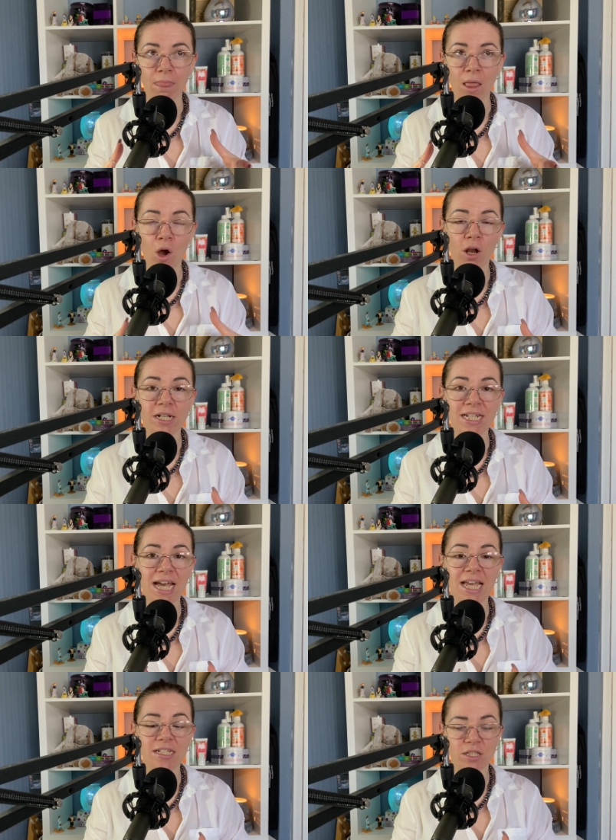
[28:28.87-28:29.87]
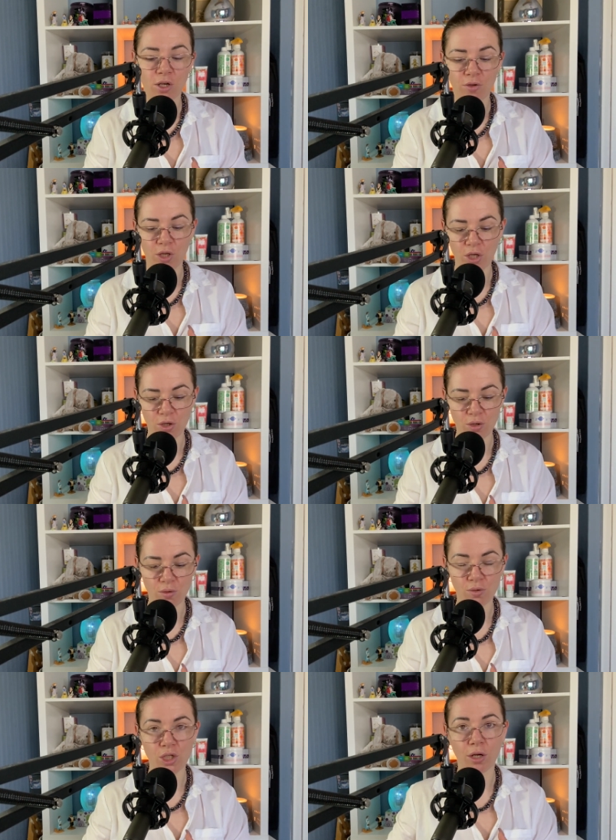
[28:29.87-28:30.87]
holiday so that
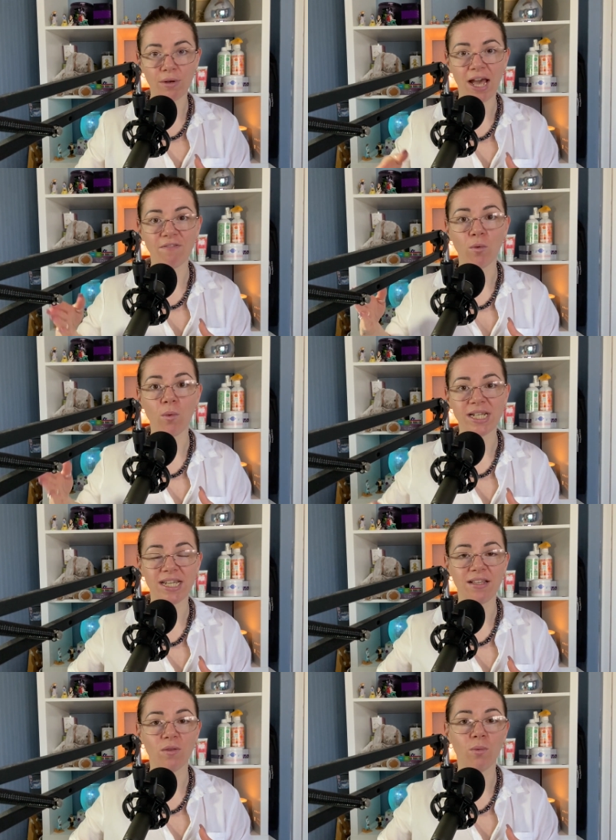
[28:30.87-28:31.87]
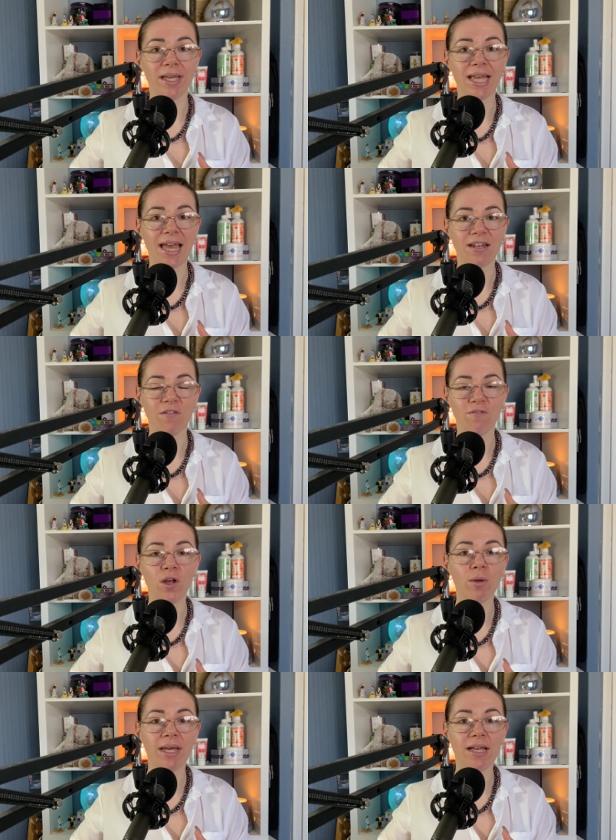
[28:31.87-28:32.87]
you don't have a wedding the weekend
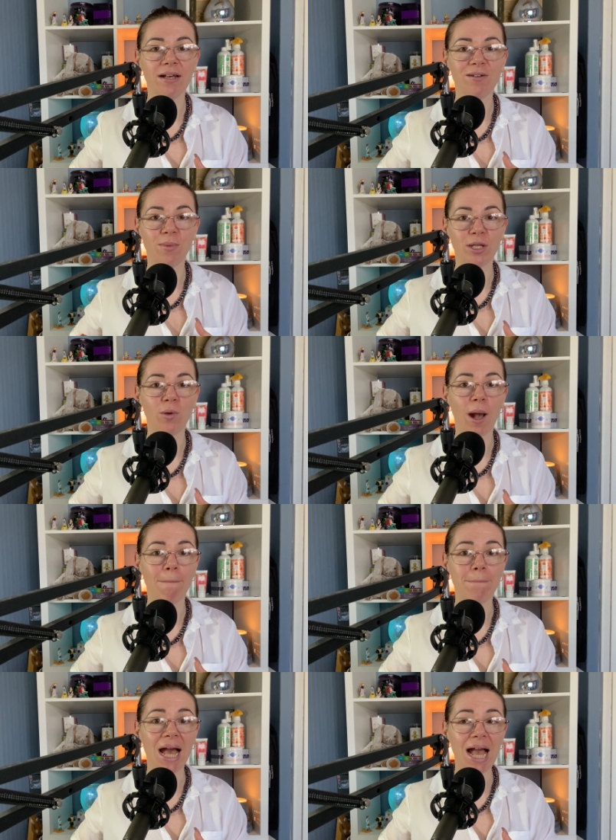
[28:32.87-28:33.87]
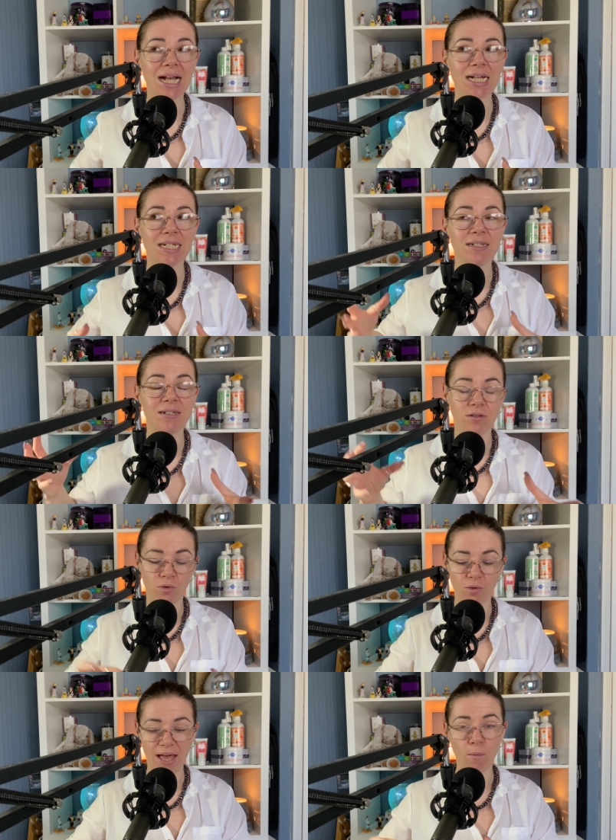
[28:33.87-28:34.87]
following when you come back,
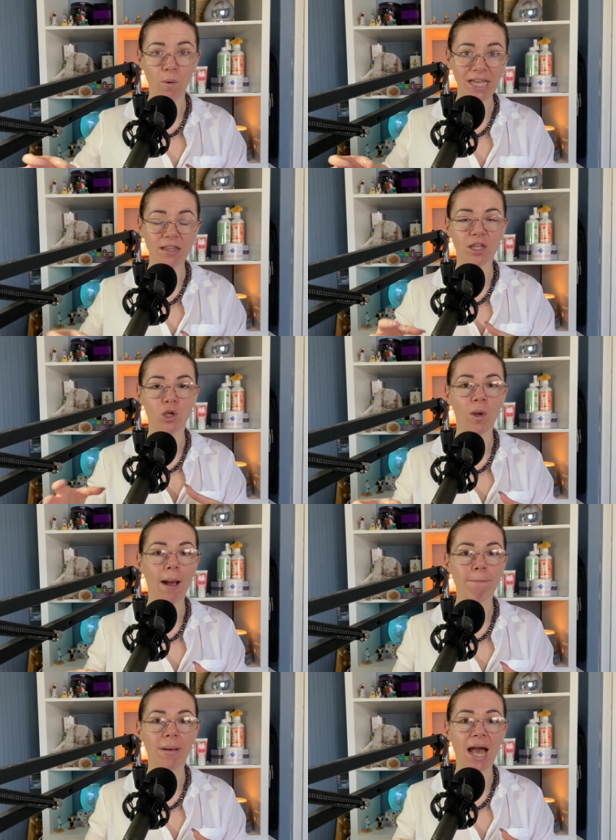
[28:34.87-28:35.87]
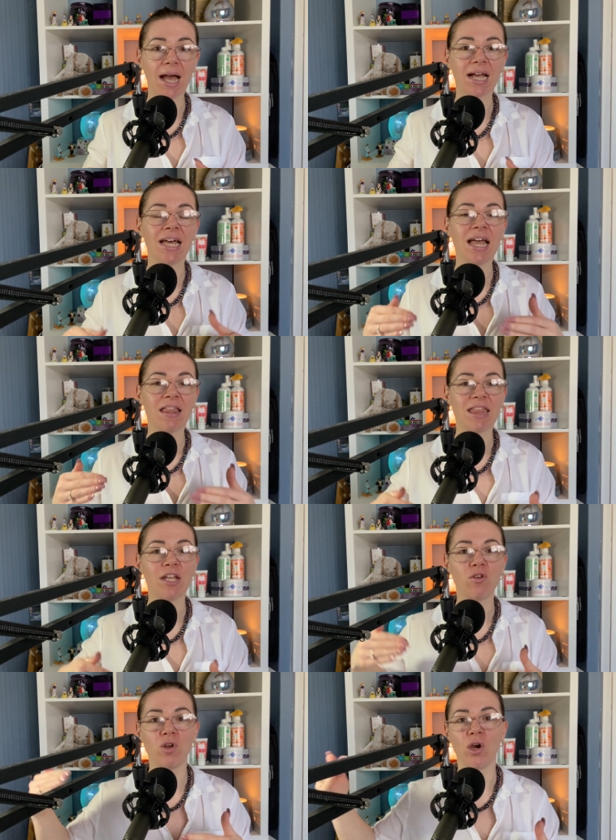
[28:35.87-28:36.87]
or that week that you come back, then
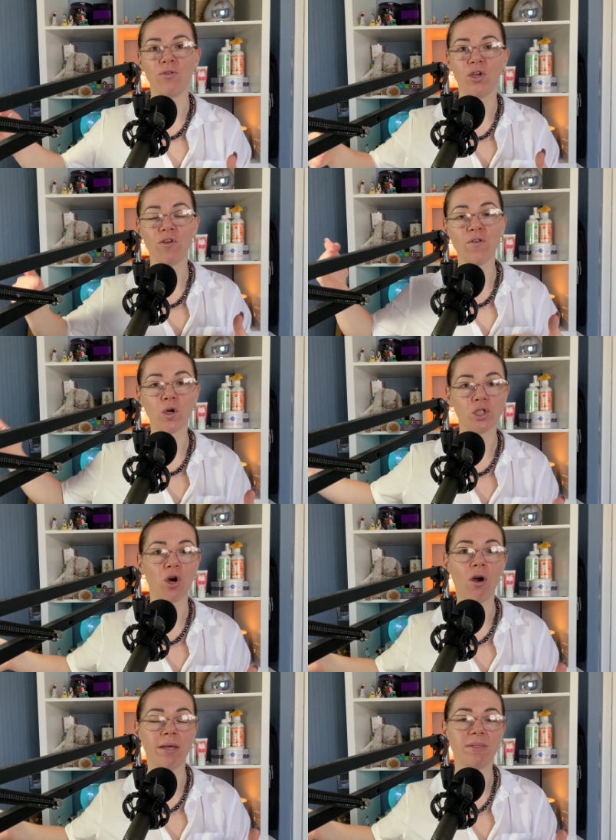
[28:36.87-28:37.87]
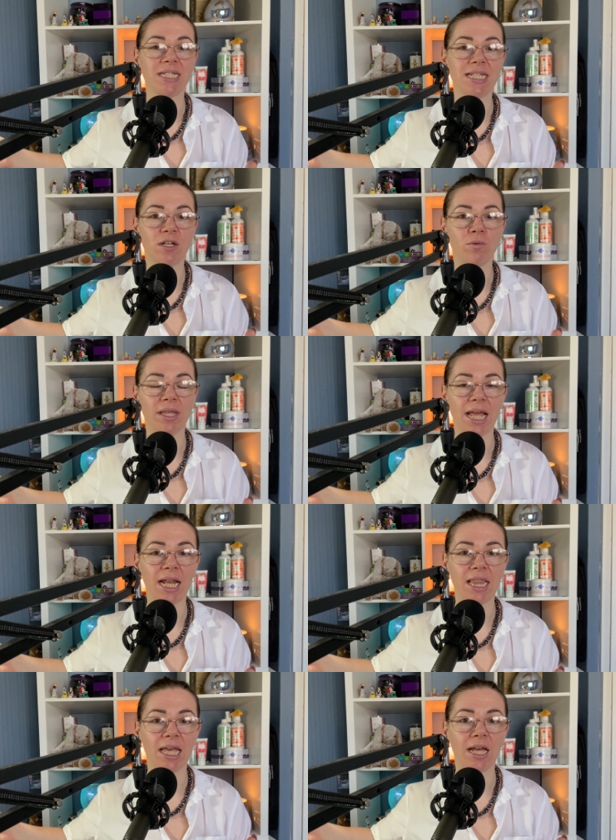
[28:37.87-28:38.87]
you know that you've got time to deal with
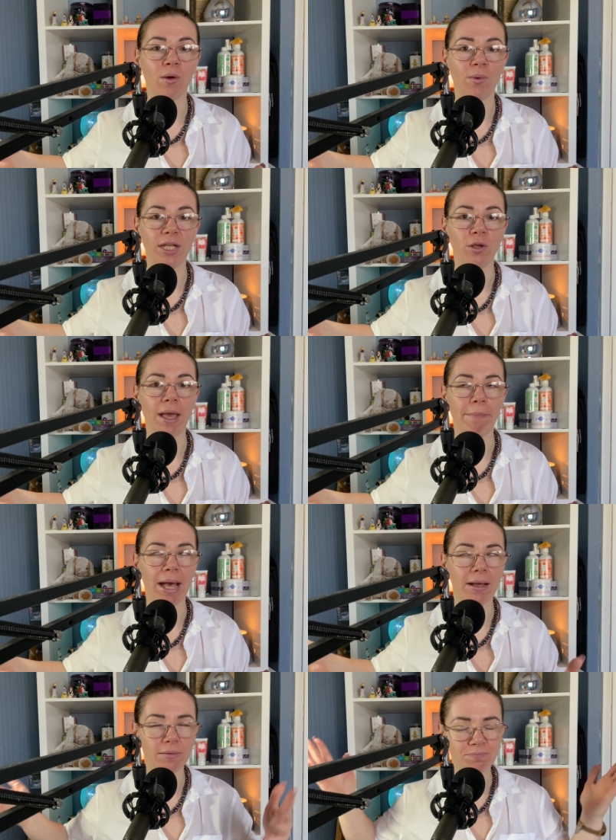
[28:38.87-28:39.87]
anything when you get back.